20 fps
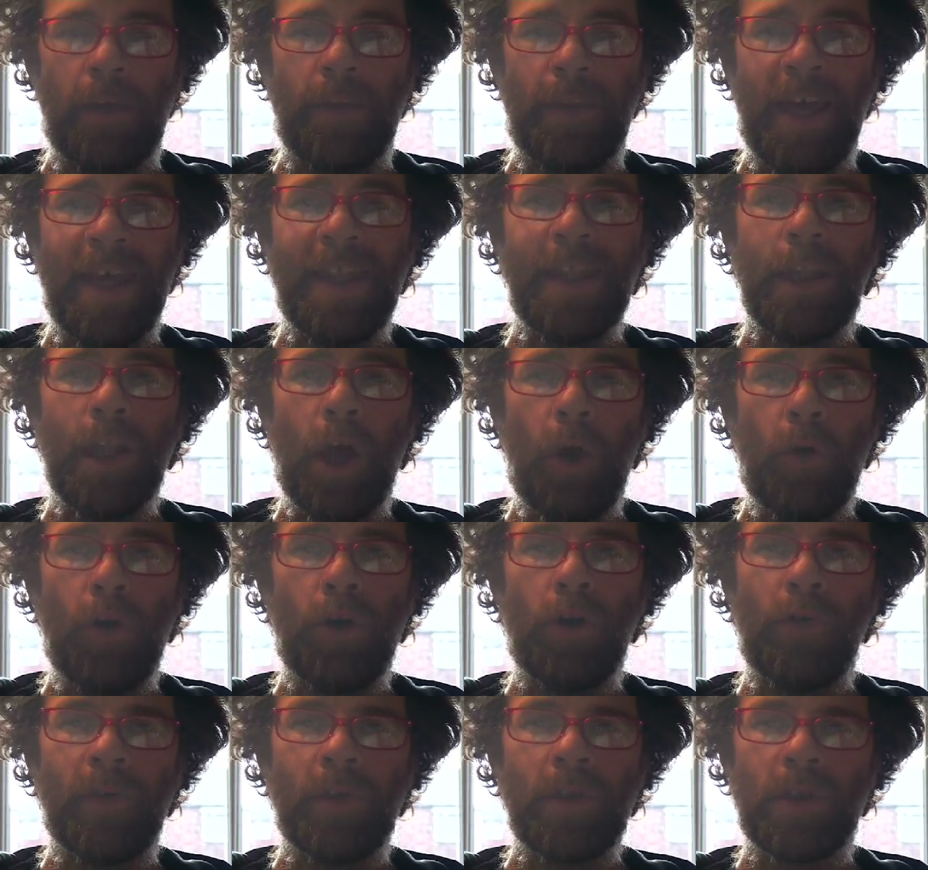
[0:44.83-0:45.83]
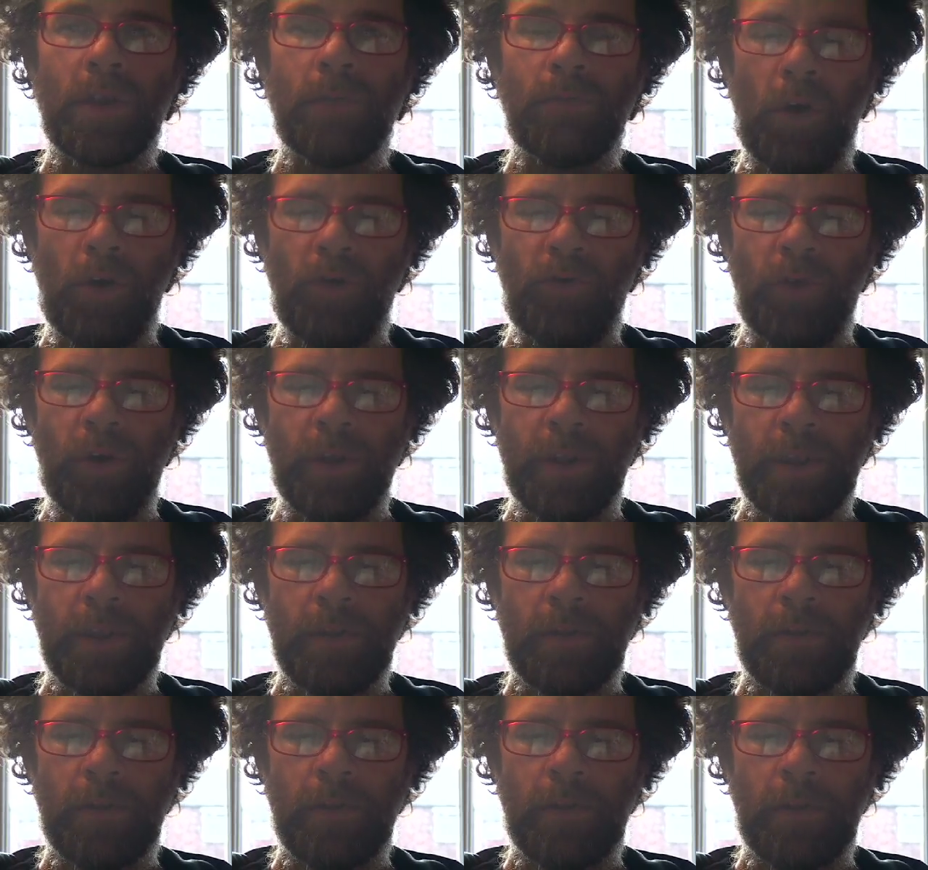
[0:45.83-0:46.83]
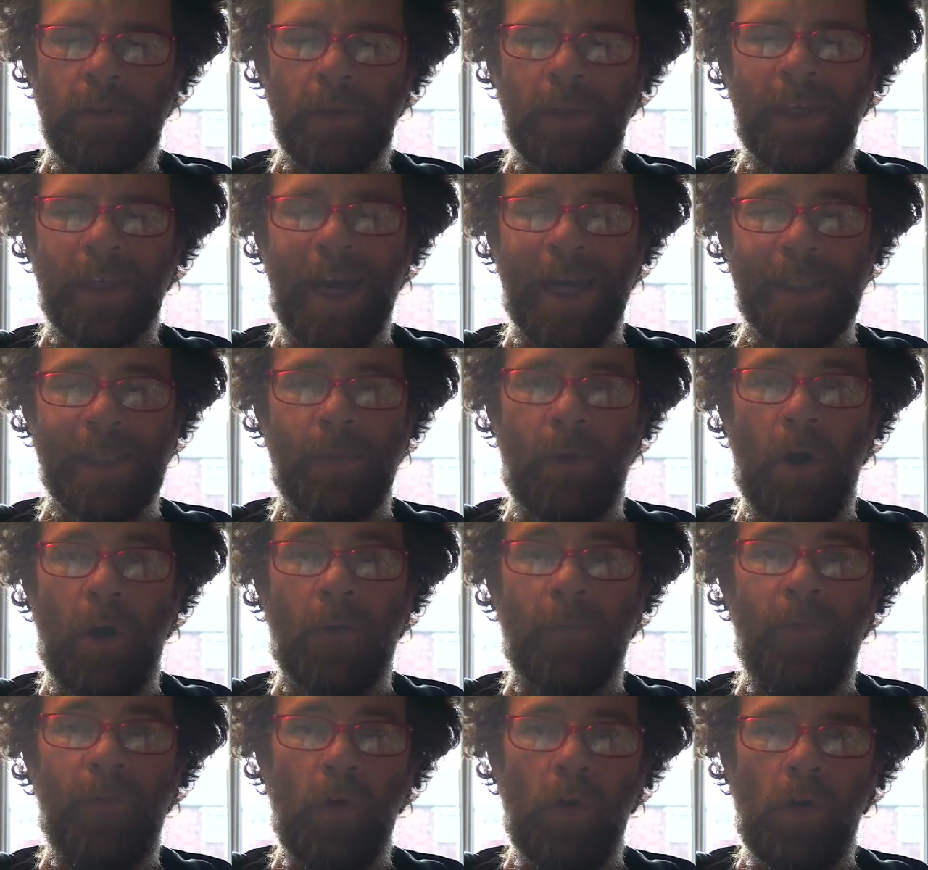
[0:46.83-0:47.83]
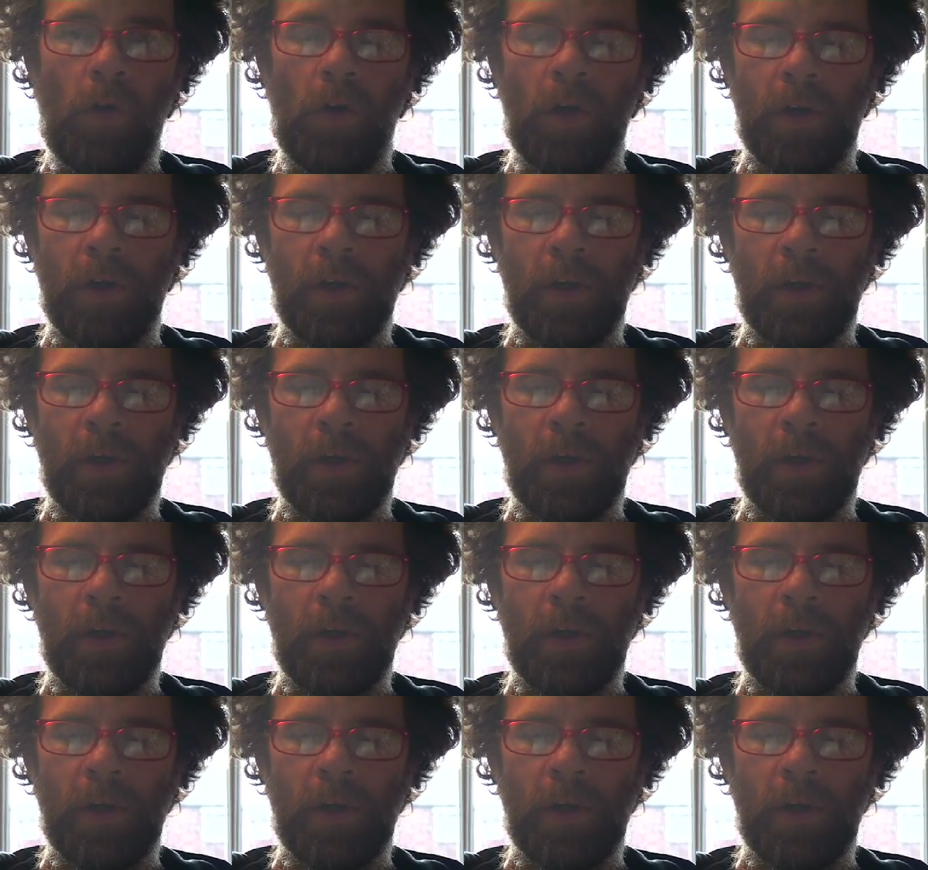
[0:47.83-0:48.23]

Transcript: Then lower oven to moderate, gas mark 4,